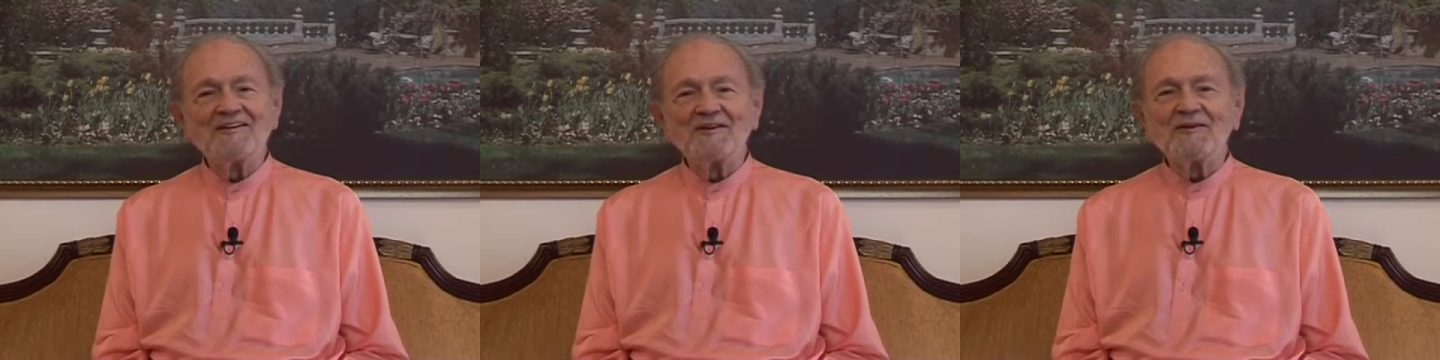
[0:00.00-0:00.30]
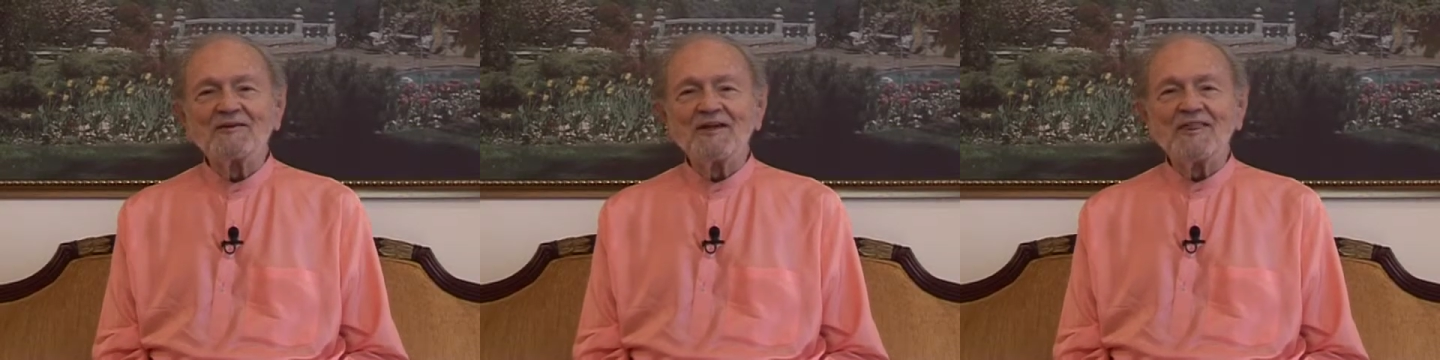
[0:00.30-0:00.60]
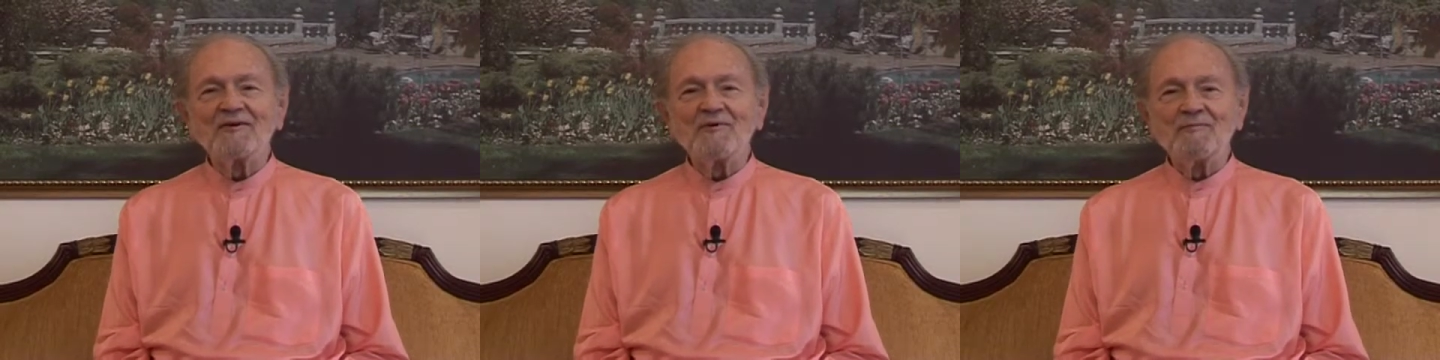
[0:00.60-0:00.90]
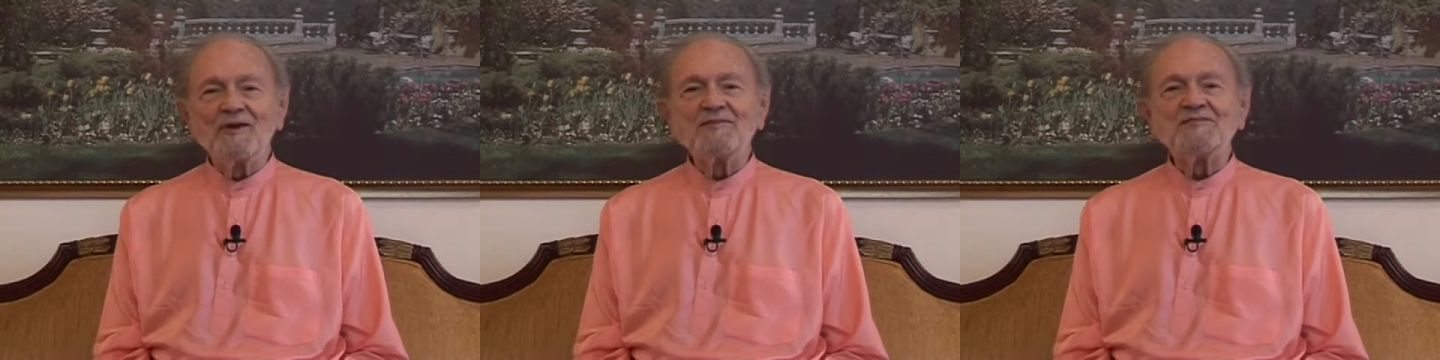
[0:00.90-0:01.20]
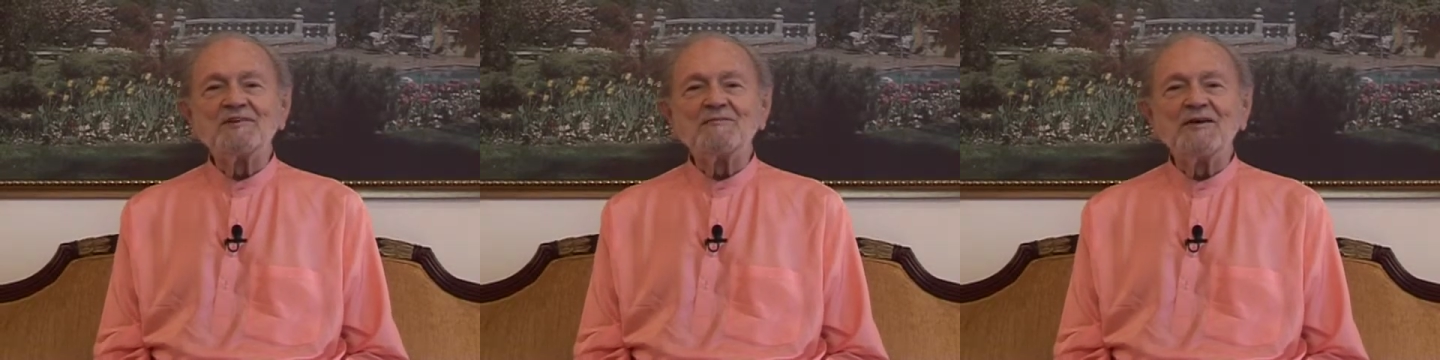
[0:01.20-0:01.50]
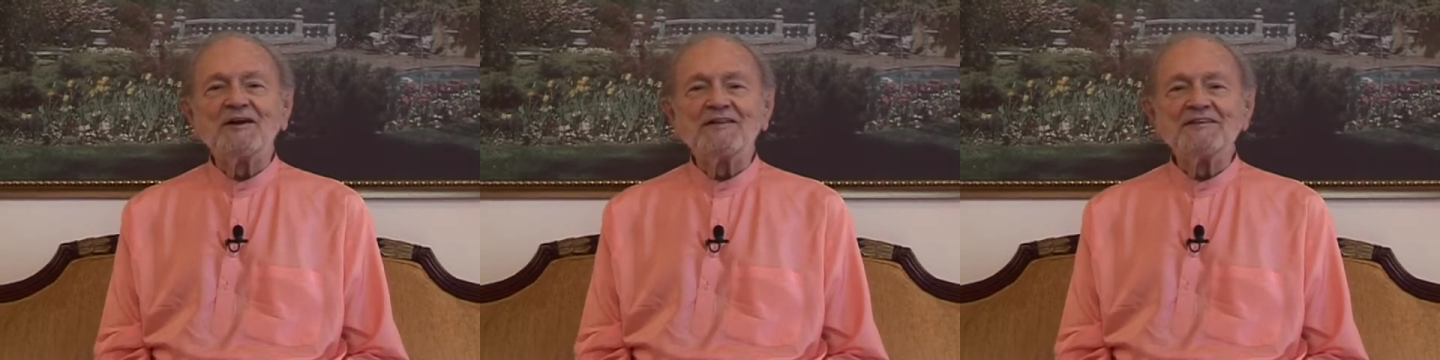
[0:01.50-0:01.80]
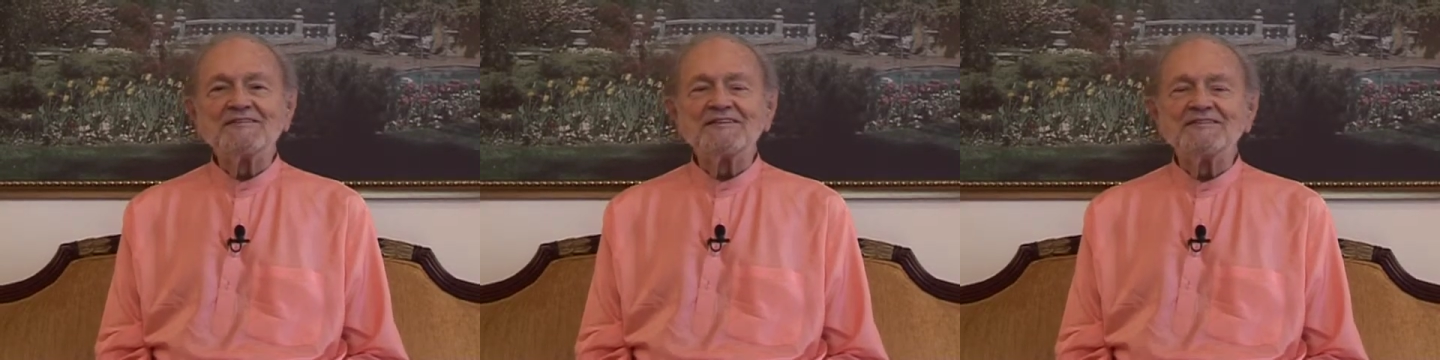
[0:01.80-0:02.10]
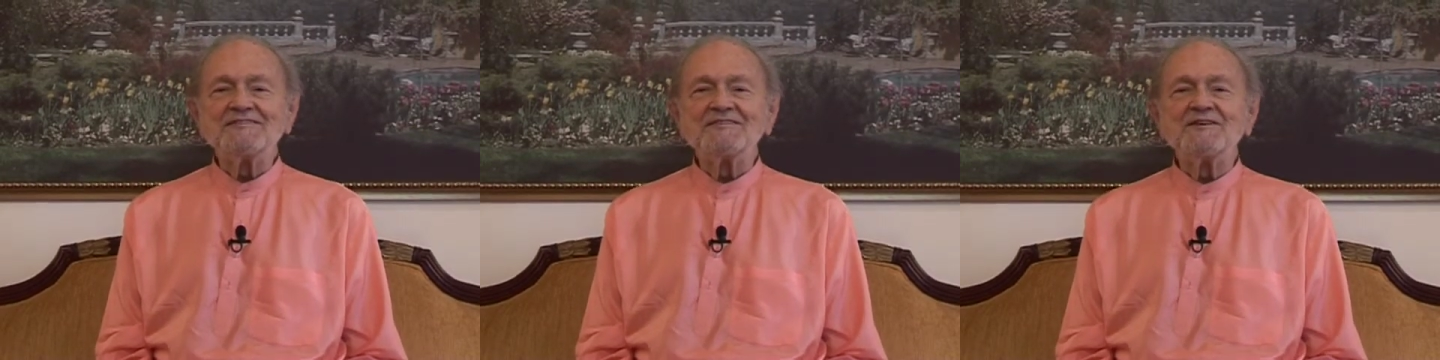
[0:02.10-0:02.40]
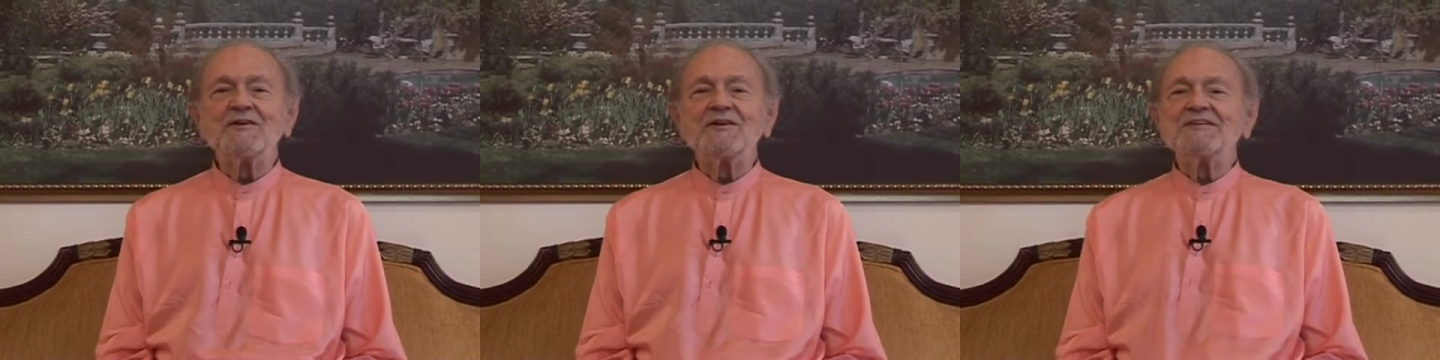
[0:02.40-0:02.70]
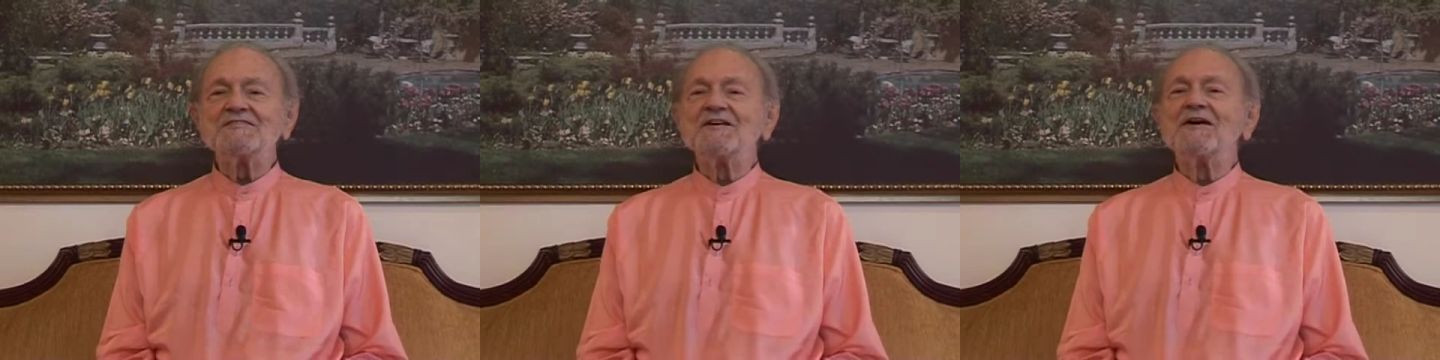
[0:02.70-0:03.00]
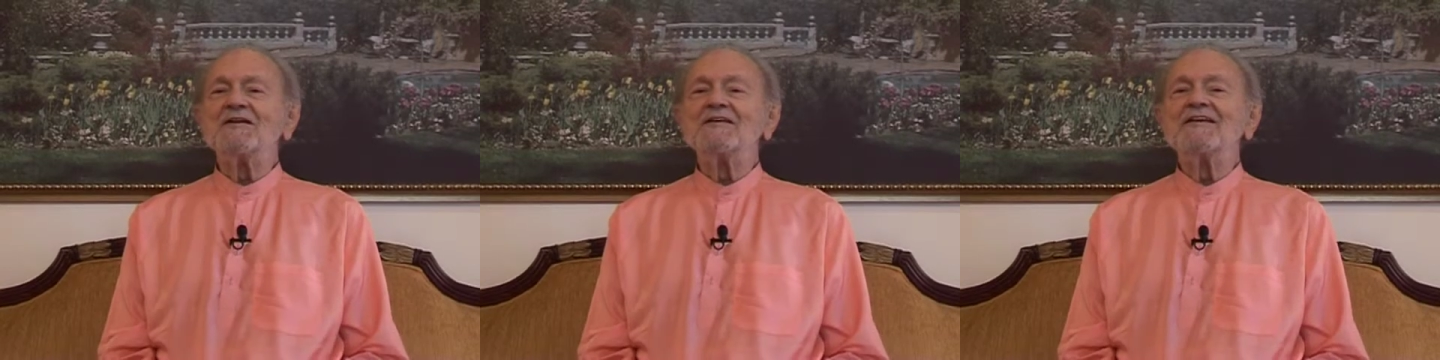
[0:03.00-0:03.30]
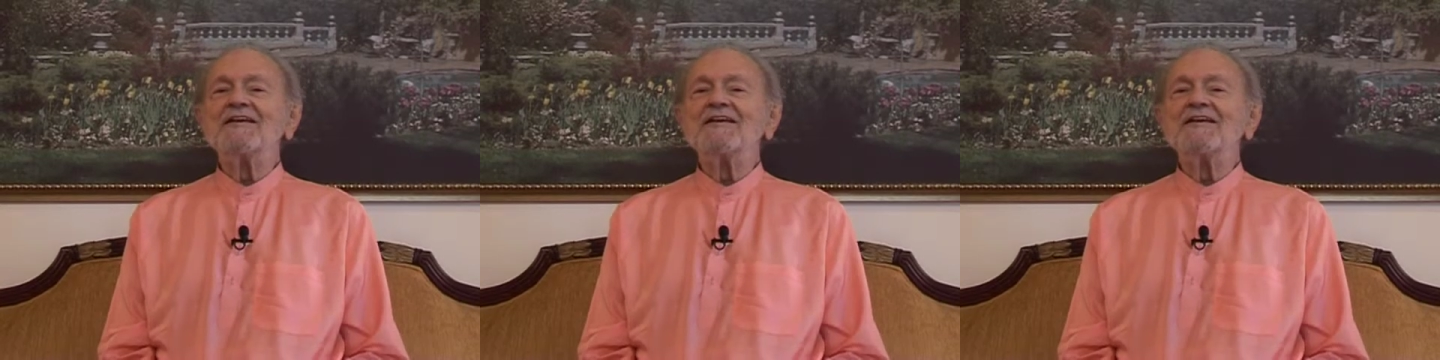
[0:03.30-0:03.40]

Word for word: although I think we may have seen behind the scenes and know that it's not.